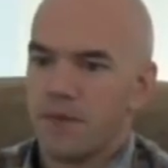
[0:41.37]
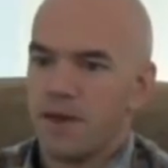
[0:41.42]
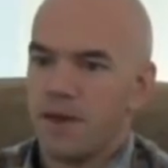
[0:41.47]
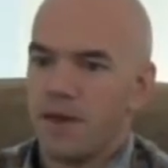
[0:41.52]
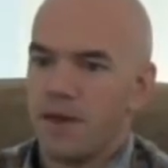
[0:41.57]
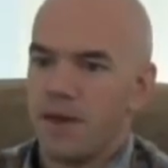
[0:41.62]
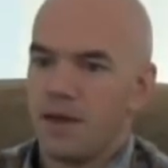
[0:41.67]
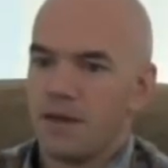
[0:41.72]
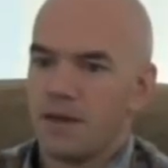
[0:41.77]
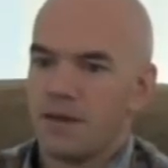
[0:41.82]

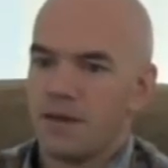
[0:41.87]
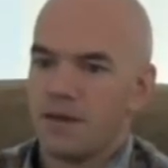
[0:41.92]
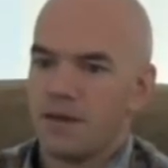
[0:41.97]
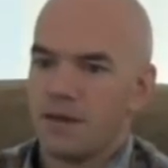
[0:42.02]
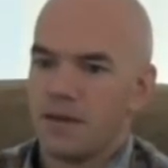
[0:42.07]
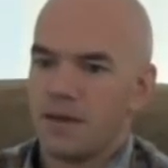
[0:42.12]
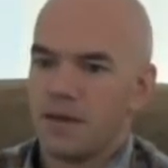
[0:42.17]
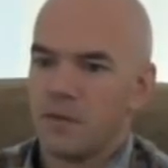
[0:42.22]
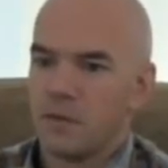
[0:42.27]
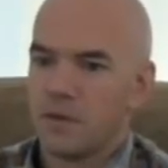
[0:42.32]
And
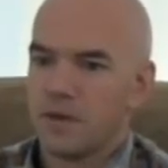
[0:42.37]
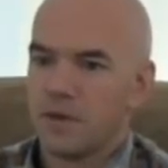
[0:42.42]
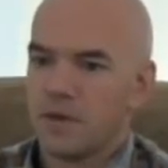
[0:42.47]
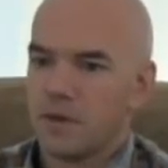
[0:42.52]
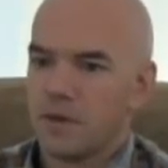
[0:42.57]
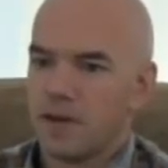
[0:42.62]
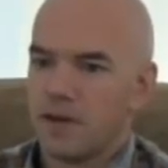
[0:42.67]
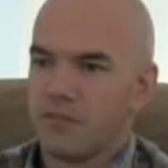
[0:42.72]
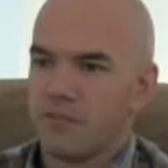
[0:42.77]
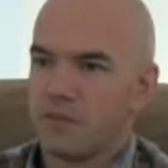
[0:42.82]
we
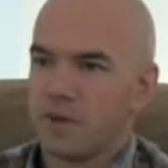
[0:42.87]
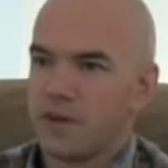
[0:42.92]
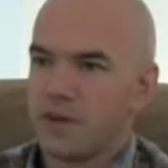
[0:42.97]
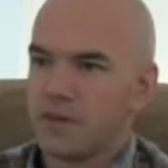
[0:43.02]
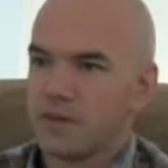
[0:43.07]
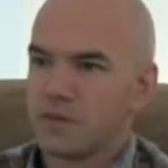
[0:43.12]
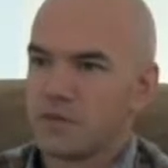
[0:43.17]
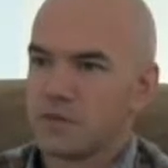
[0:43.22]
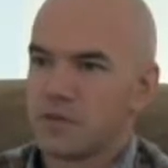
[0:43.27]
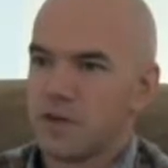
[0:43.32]
don't have many
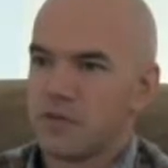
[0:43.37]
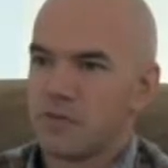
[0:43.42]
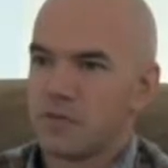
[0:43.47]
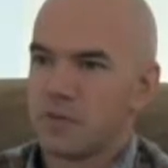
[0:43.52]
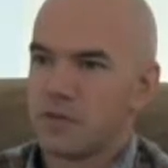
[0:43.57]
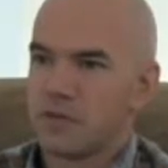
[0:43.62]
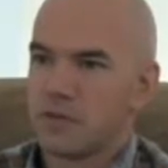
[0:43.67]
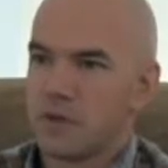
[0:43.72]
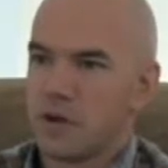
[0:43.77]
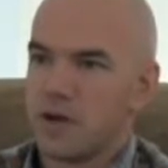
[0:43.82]
of those
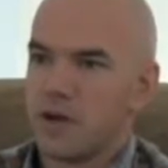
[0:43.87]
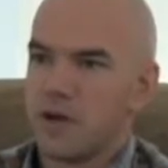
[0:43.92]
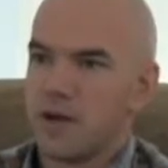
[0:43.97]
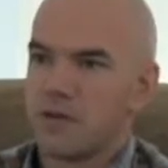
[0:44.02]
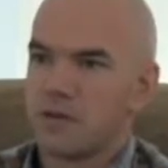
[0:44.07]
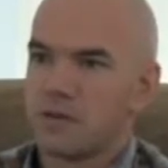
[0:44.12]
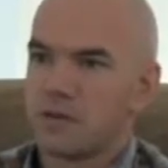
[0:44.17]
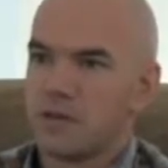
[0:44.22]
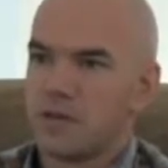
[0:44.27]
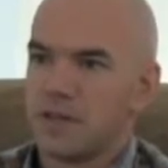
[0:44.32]
governments right now.
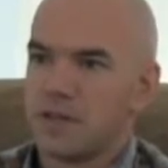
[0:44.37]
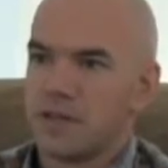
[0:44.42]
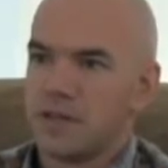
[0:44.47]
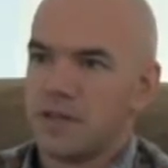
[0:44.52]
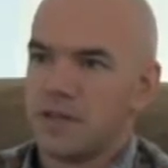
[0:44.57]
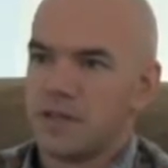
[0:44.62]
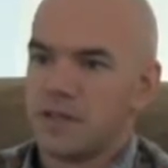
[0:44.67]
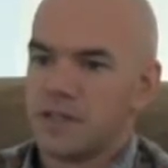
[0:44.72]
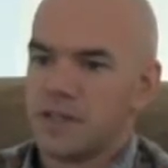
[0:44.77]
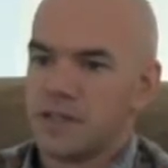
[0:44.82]

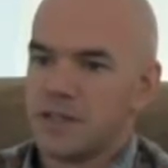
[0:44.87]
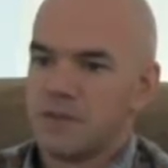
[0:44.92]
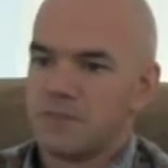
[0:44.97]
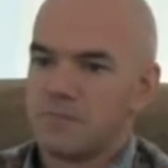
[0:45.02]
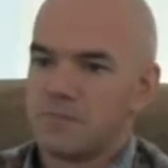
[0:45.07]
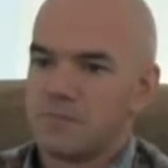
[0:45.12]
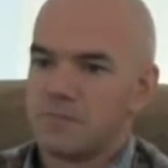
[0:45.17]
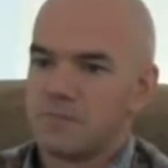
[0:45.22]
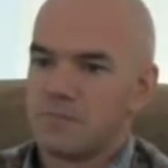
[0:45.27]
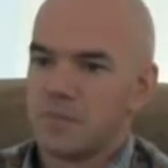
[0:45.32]

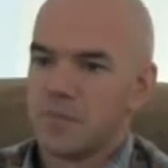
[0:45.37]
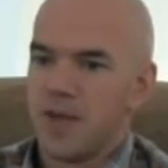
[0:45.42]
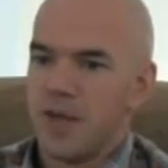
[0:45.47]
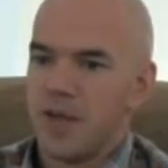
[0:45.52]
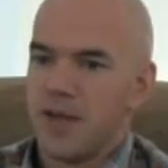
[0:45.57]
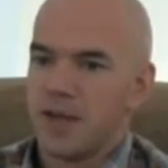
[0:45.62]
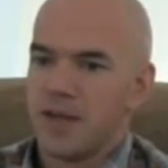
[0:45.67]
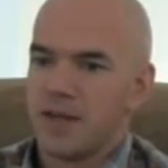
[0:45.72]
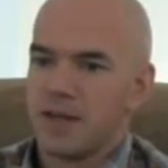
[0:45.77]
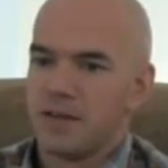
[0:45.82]

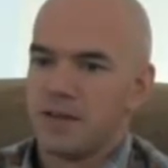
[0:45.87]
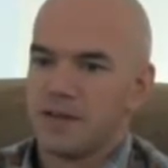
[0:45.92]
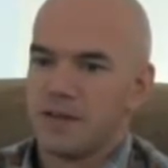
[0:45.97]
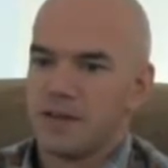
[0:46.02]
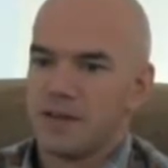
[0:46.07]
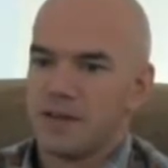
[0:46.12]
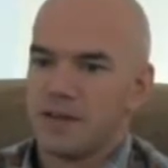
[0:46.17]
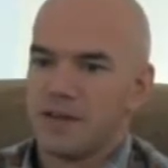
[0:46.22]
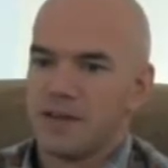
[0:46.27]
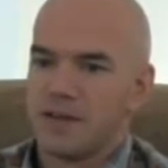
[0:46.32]
And
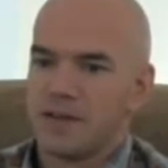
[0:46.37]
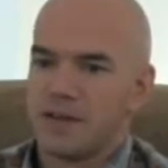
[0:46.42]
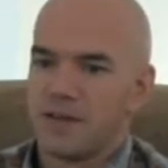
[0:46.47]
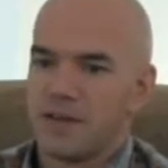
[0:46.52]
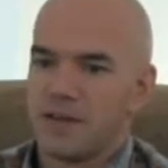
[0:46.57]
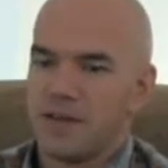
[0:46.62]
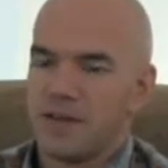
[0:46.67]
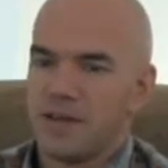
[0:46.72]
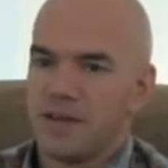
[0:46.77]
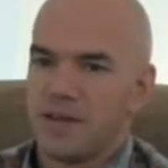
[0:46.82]

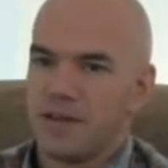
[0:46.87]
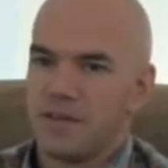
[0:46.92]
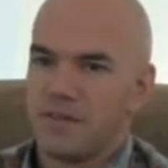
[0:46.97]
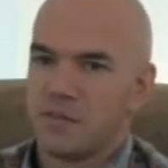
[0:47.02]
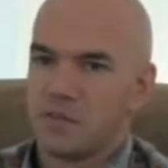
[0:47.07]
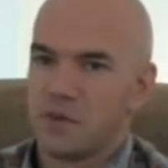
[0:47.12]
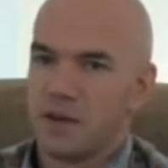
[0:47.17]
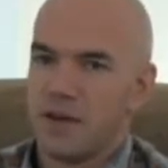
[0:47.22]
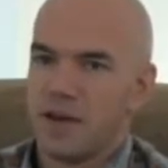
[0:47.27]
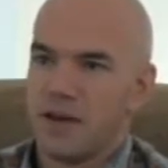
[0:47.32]

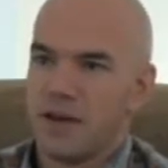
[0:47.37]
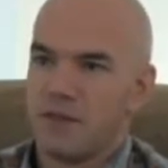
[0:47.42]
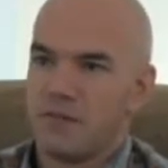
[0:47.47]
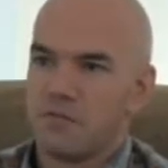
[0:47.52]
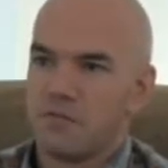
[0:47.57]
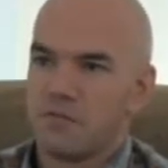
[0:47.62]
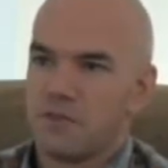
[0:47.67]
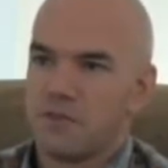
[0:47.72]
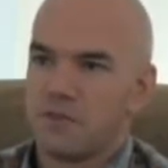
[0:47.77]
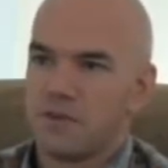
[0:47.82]
so we
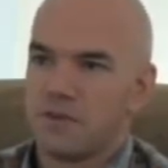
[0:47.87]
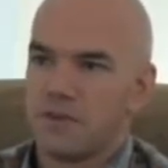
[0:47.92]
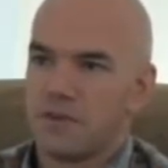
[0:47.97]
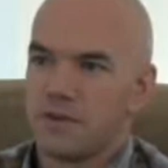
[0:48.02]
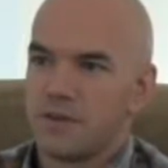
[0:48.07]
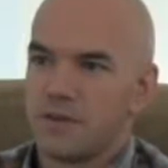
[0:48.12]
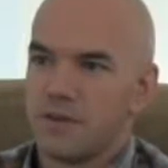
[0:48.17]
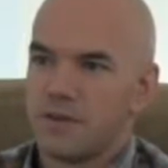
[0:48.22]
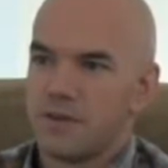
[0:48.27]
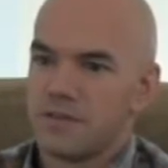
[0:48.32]
have
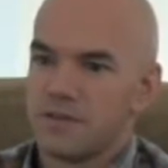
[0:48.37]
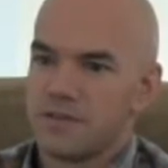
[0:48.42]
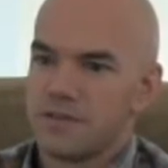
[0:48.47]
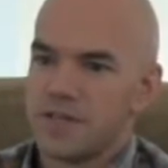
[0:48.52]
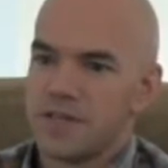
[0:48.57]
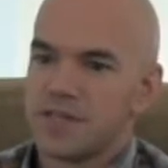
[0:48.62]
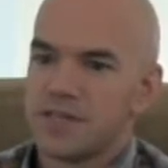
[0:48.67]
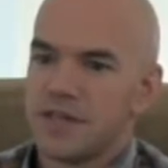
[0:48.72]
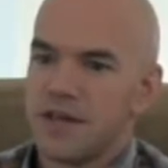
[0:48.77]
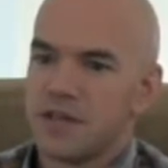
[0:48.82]
this
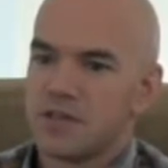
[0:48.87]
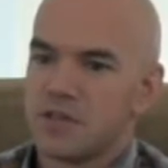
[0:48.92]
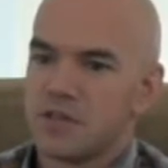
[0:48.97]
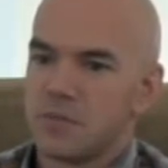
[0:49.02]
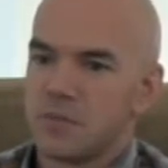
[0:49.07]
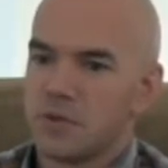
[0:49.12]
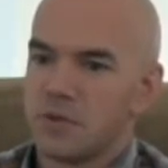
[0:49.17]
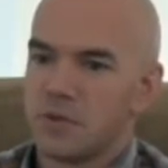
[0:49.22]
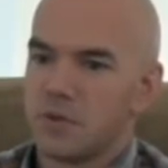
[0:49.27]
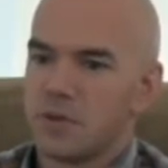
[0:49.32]

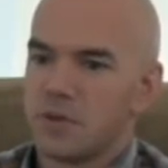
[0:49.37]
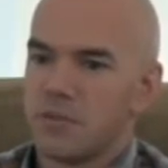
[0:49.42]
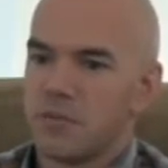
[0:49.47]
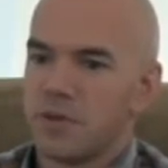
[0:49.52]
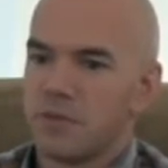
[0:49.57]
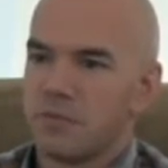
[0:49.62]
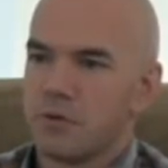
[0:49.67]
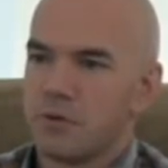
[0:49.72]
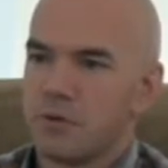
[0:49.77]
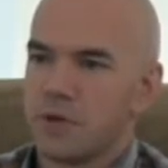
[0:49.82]
tension between
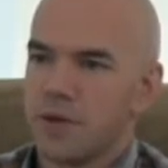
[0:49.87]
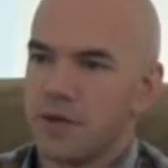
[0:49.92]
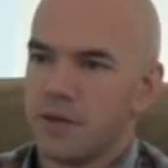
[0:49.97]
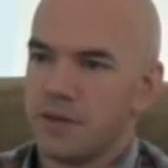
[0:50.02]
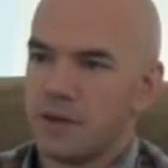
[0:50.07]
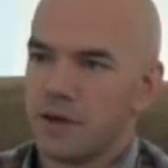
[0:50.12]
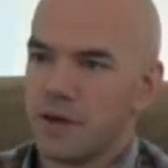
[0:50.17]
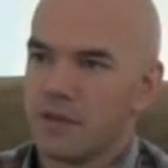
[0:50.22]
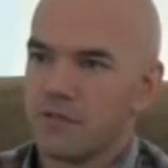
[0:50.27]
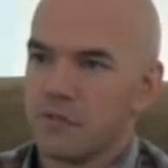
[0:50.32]
people and
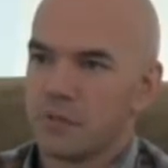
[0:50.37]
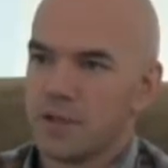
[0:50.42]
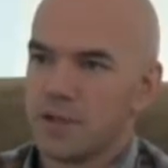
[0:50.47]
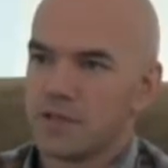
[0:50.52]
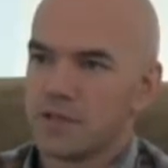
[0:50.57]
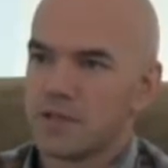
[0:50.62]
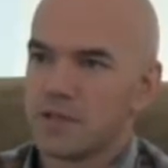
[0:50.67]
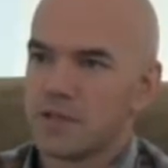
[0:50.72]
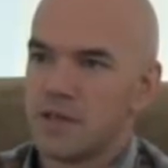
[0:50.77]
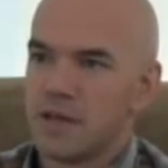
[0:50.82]
their
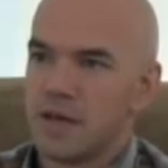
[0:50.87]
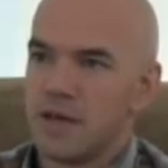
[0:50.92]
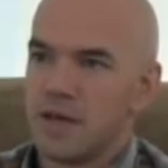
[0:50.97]
governments.